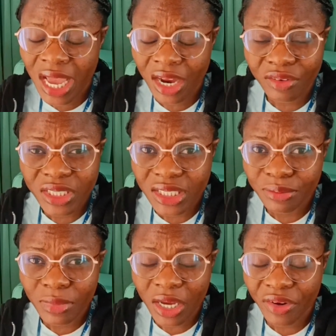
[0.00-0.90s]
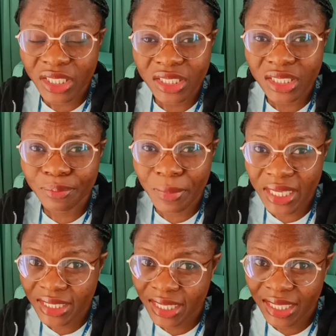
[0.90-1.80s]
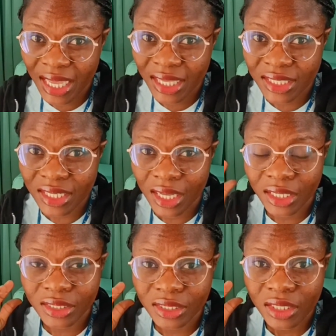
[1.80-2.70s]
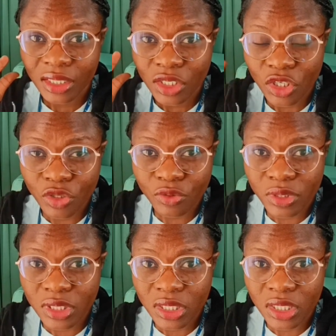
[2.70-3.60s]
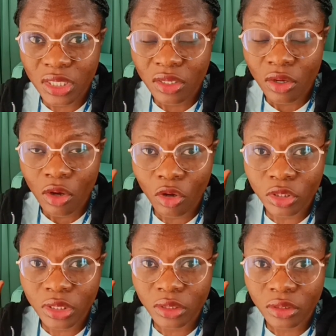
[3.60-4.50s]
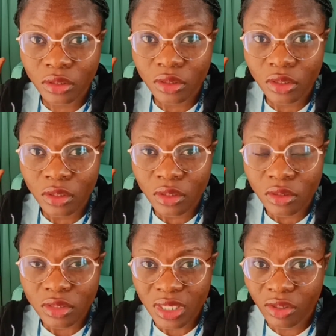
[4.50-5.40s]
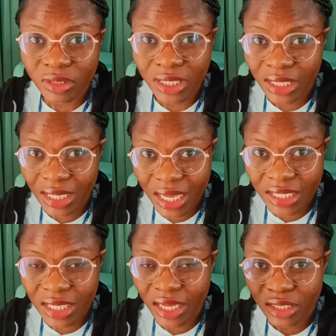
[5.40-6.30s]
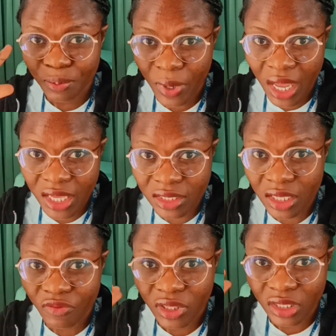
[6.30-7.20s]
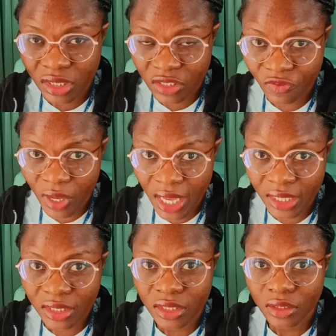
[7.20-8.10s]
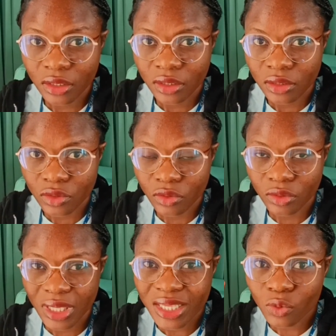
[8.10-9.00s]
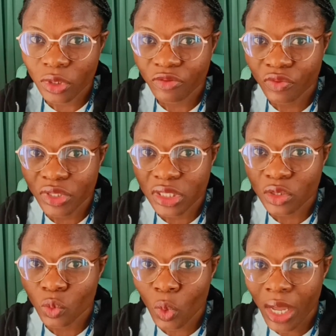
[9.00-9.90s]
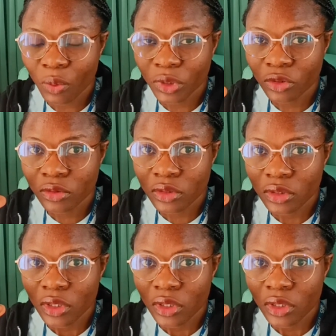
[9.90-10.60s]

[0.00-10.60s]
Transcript: I already did maintenance and QC on the second analyzer. It passed, everything is fine. So that's one of the reasons why we don't